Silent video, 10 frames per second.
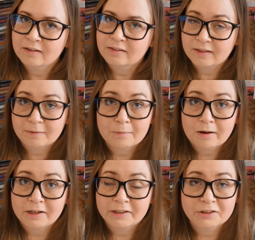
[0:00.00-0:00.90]
the
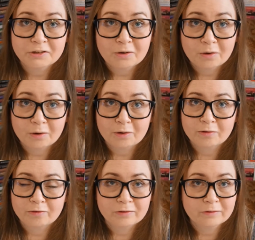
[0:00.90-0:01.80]
mind
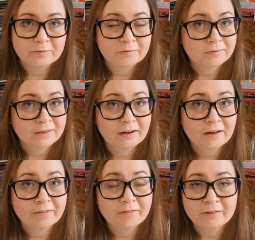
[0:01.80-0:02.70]
of
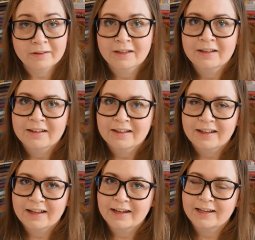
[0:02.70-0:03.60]
Glan.
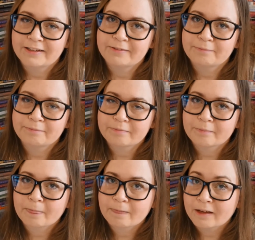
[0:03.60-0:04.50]
And
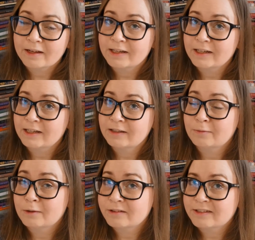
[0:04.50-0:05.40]
in
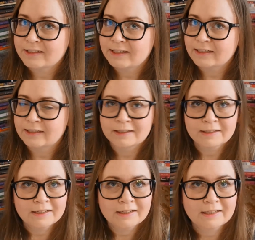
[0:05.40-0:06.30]
one scene,
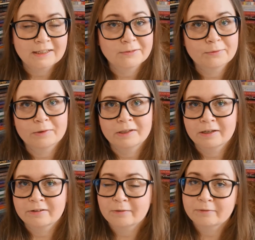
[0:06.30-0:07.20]
he is walking
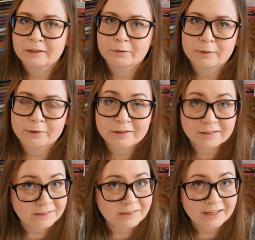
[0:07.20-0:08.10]
around in the
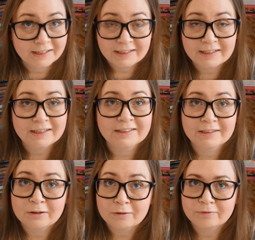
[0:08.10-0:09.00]
woods, and he is
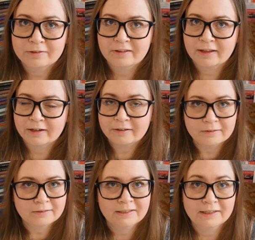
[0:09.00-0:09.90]
in comfort there.
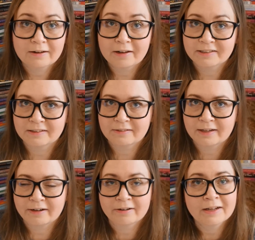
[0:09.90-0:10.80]
He likes it
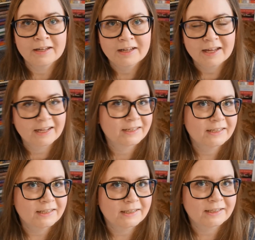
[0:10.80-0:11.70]
there, and
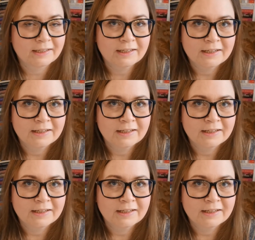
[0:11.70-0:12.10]
he